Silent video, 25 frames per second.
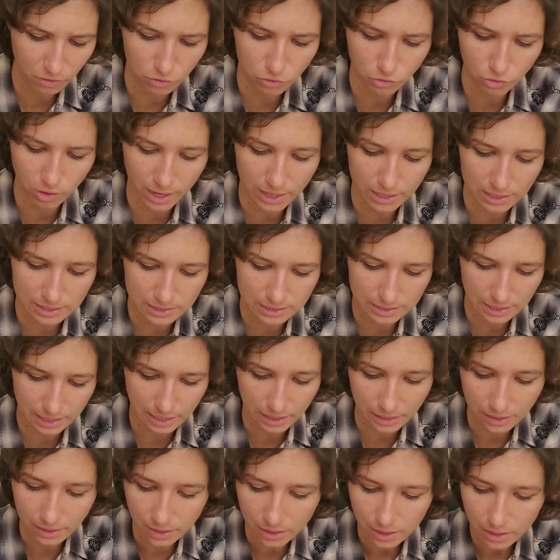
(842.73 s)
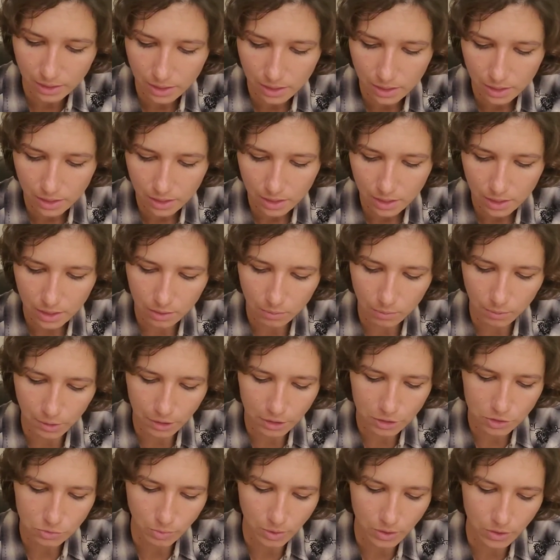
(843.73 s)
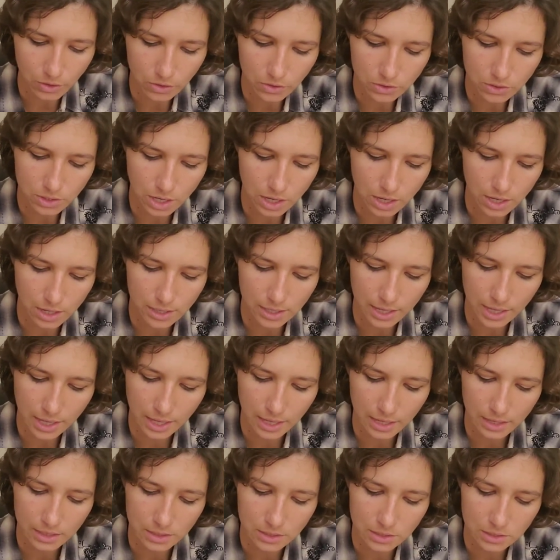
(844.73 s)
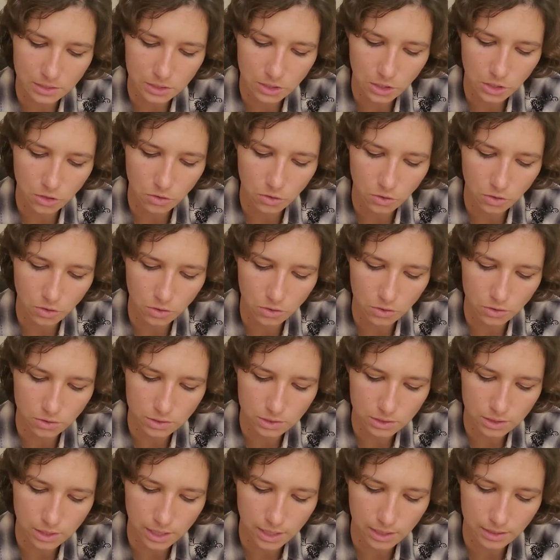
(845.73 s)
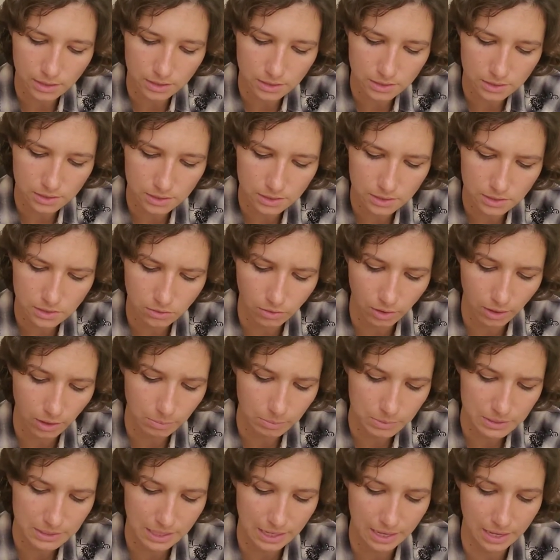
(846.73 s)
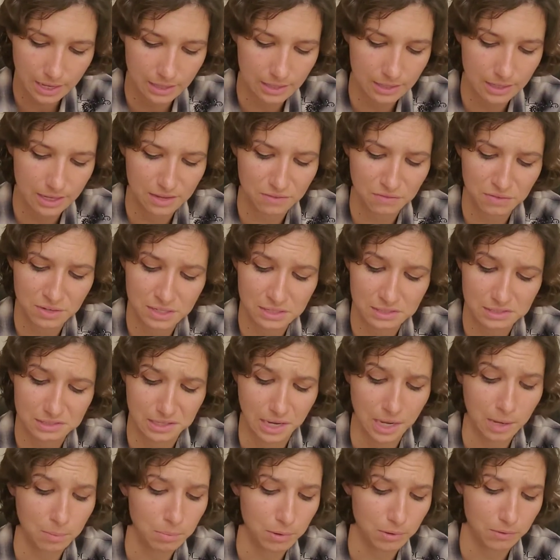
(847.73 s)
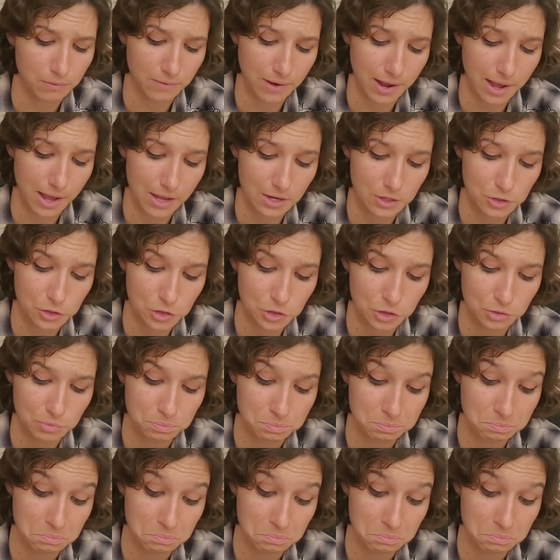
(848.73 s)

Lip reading: dry skin. It works wonders on hands, cuticles, cuts, scrapes, and even diaper rash.